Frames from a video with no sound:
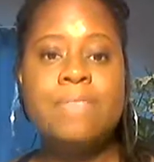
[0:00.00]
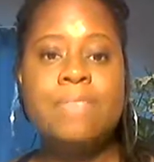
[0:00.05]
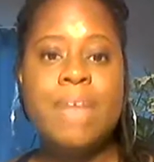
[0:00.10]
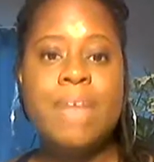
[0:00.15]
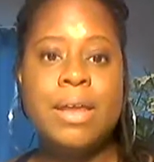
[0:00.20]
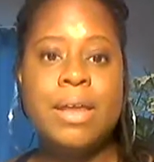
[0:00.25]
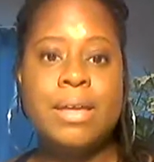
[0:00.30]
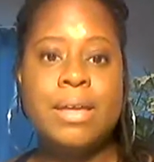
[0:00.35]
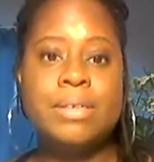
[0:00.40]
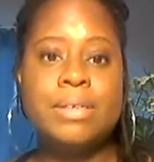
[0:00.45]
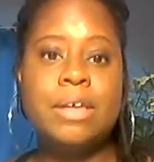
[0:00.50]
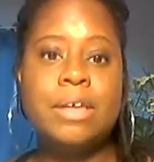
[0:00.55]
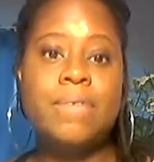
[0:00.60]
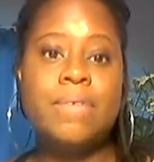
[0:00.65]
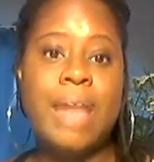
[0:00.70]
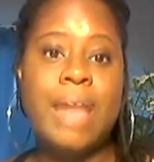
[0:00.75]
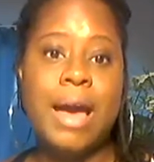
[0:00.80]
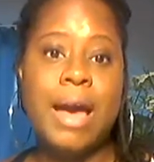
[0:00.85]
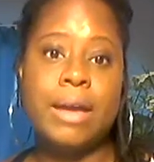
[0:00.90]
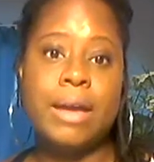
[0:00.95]
that is of
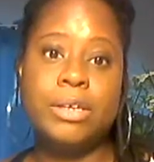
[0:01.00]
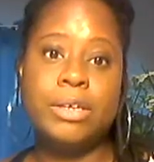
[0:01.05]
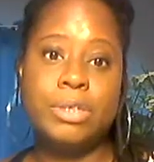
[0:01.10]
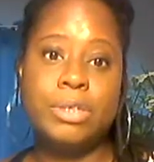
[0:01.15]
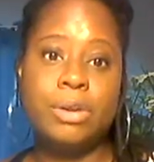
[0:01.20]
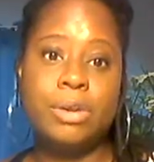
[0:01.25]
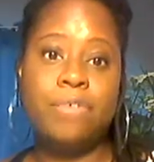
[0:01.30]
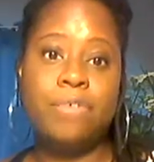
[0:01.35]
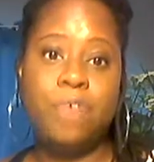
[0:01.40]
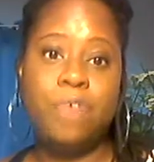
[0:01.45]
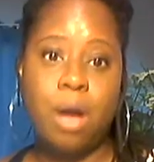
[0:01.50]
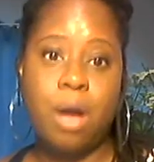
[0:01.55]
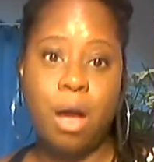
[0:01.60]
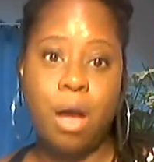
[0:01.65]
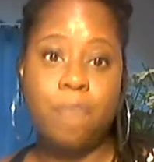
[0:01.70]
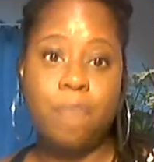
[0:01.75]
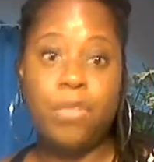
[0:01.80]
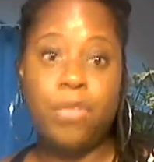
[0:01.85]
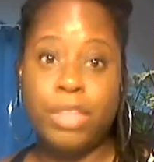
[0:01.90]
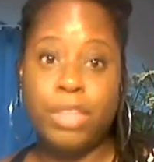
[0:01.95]
the highest good for
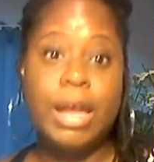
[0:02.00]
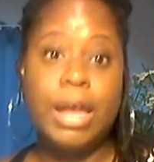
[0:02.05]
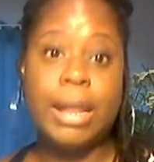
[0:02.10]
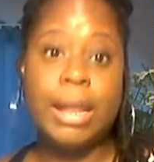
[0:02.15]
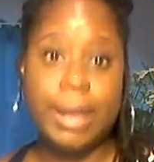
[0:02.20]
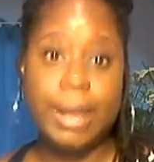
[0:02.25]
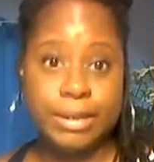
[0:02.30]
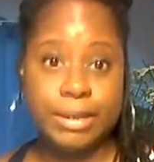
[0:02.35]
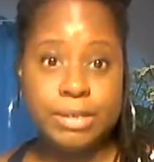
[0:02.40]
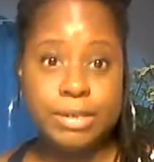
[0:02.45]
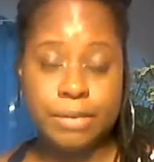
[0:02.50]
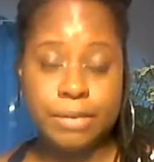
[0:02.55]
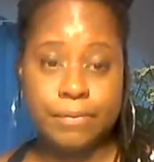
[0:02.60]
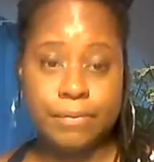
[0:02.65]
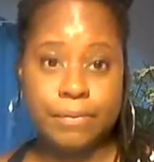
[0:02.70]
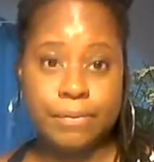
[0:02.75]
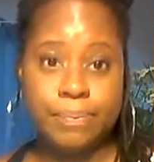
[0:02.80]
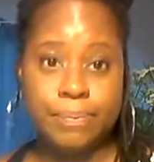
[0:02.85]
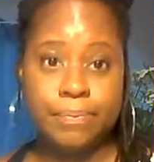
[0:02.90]
the collective.